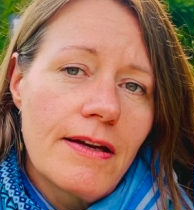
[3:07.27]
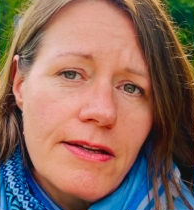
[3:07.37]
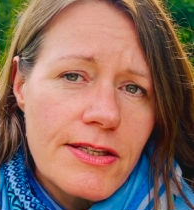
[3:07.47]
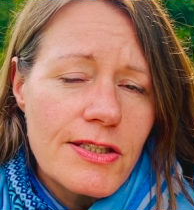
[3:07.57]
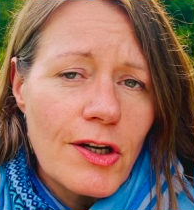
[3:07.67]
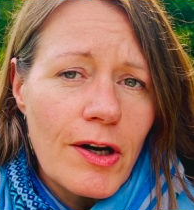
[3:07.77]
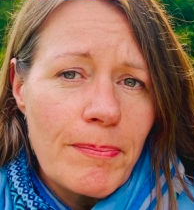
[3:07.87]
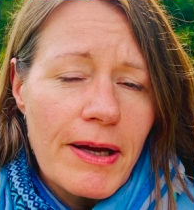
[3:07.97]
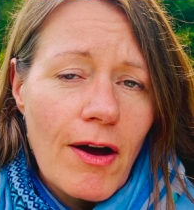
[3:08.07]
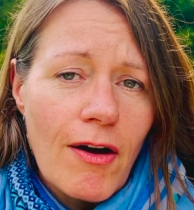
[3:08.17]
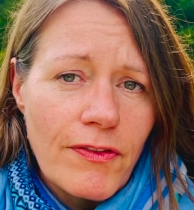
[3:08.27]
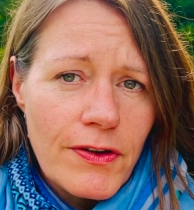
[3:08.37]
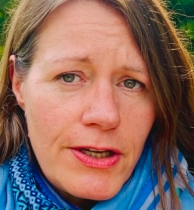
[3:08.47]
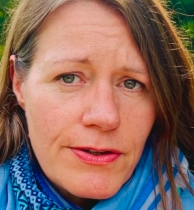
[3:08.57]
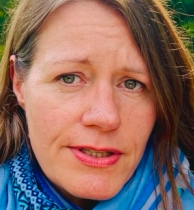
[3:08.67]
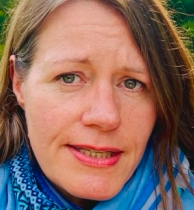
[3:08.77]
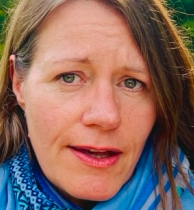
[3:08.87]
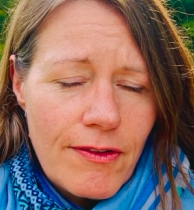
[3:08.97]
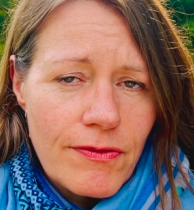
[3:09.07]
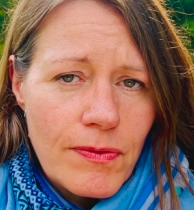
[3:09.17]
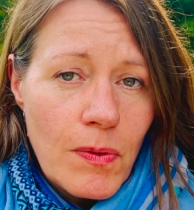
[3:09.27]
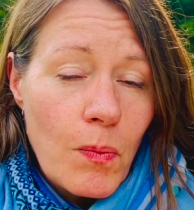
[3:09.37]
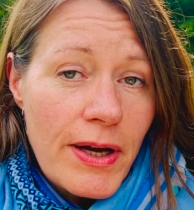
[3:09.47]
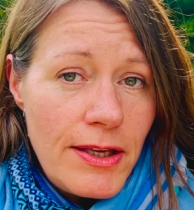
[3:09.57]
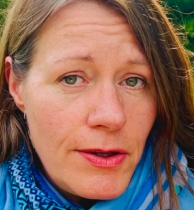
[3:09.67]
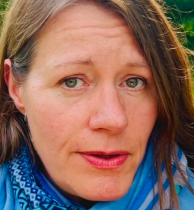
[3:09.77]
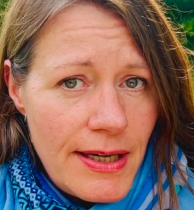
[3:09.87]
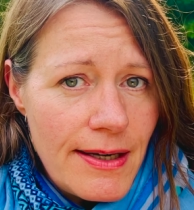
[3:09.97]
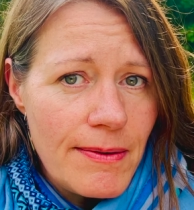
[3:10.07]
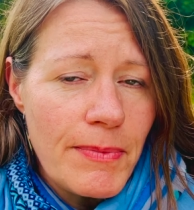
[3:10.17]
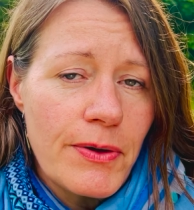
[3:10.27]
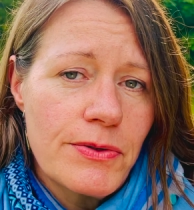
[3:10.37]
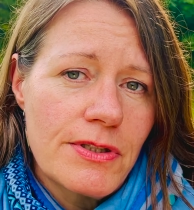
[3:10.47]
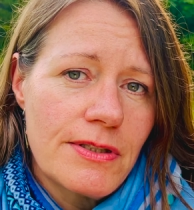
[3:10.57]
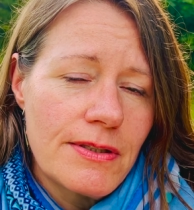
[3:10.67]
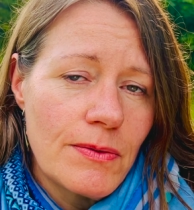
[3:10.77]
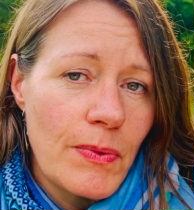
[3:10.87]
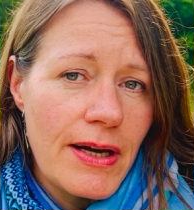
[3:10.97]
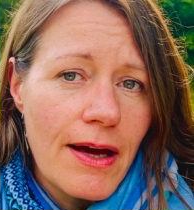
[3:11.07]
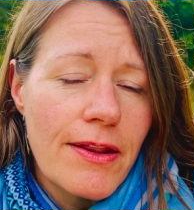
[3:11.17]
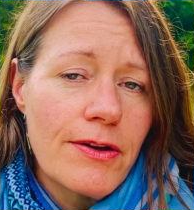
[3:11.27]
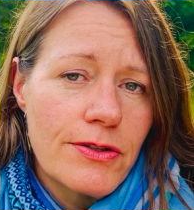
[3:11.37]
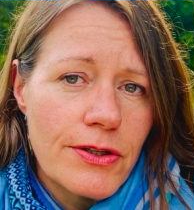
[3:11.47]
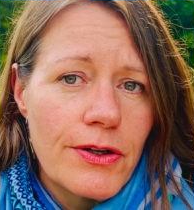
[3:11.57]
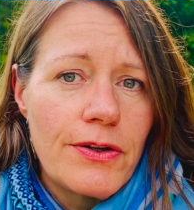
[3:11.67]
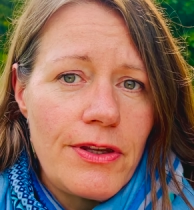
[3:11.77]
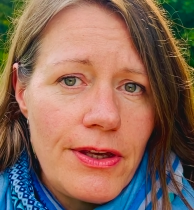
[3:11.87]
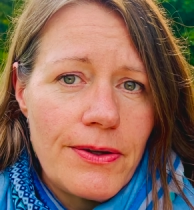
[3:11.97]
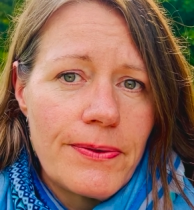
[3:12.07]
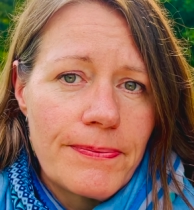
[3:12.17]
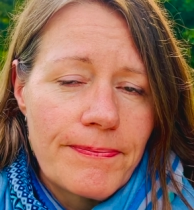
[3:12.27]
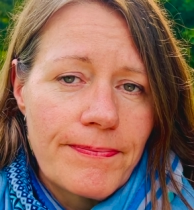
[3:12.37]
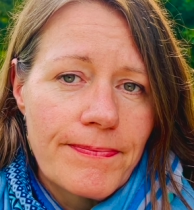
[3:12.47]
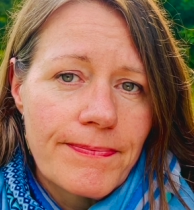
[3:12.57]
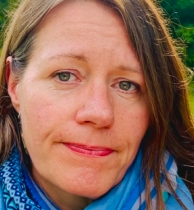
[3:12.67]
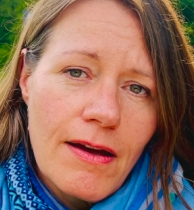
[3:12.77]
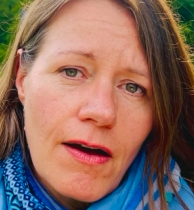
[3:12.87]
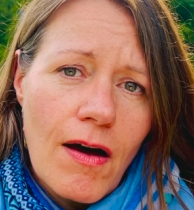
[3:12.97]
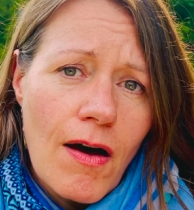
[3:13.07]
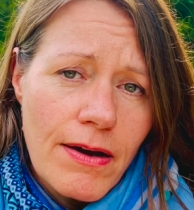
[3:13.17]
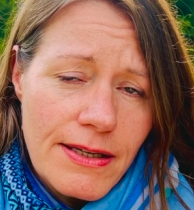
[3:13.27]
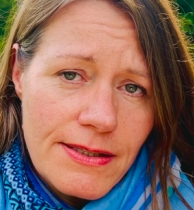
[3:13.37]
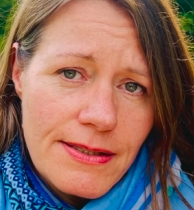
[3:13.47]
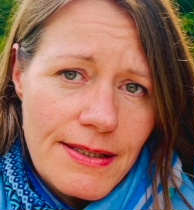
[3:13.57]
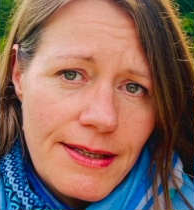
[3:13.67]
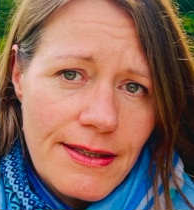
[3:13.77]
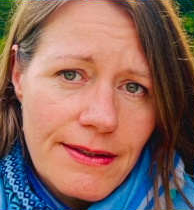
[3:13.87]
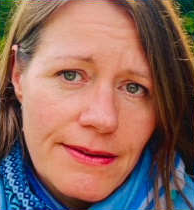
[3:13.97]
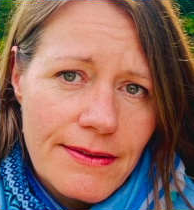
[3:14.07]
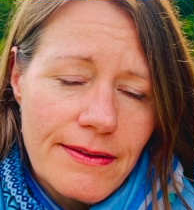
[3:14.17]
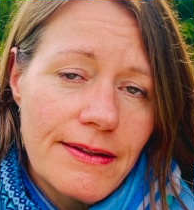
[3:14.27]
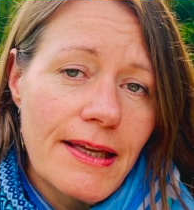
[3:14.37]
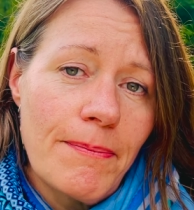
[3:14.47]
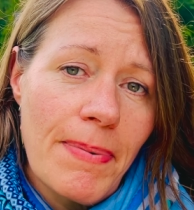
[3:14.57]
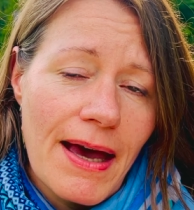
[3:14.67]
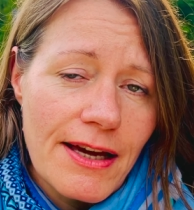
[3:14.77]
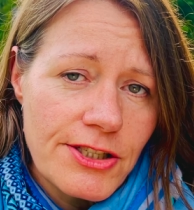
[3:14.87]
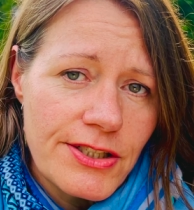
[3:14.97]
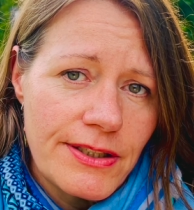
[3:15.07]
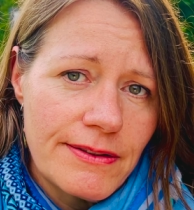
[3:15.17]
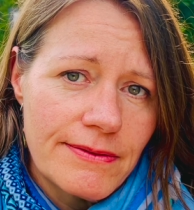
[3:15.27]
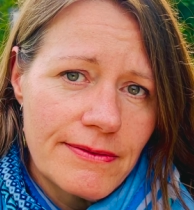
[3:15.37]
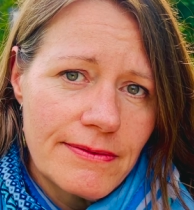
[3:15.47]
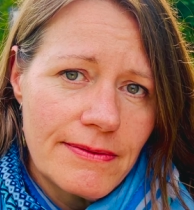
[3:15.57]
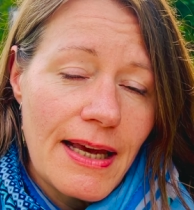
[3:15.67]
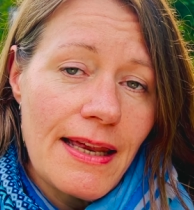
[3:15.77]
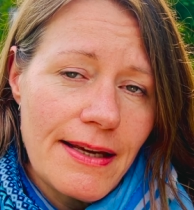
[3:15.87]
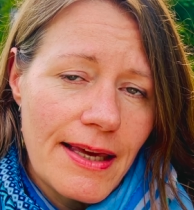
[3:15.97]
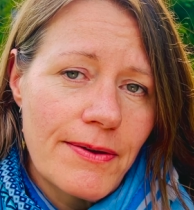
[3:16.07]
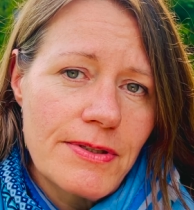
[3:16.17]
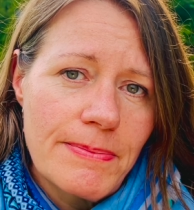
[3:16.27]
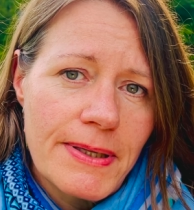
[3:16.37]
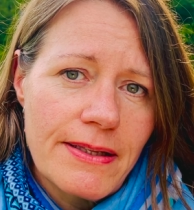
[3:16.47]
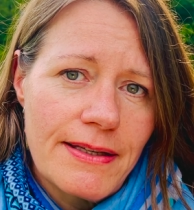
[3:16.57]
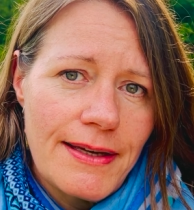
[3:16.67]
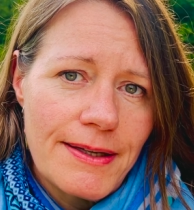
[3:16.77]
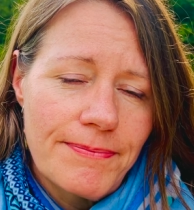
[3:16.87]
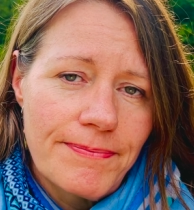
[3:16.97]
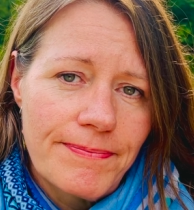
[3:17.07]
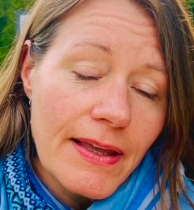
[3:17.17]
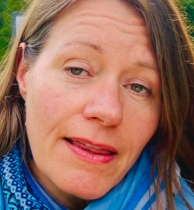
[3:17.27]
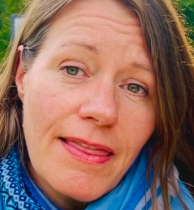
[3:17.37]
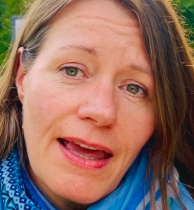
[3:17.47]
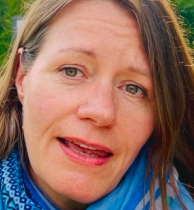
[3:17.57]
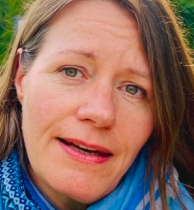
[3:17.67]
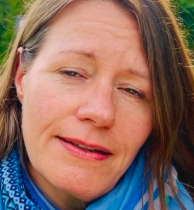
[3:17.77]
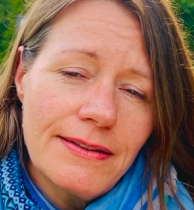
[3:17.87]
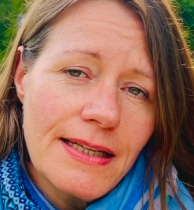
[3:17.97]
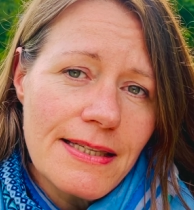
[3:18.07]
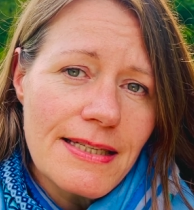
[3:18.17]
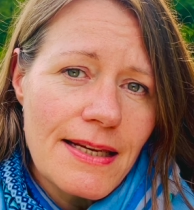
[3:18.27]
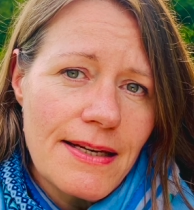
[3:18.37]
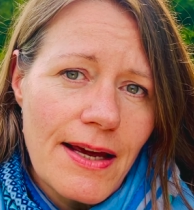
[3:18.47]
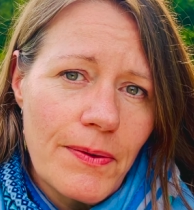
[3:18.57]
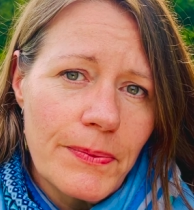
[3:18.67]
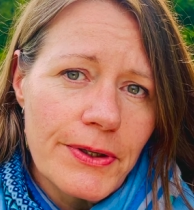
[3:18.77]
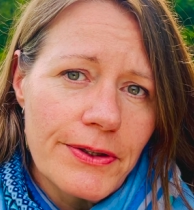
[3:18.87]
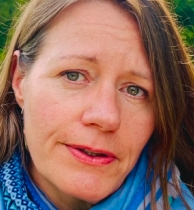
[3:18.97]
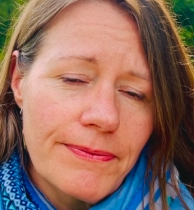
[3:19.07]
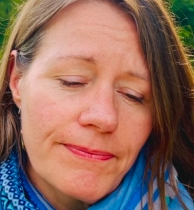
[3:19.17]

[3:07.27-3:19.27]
Start by offering yourself what you needed most when others hurt you. Honesty, compassion, and accountability. Then extend it outward.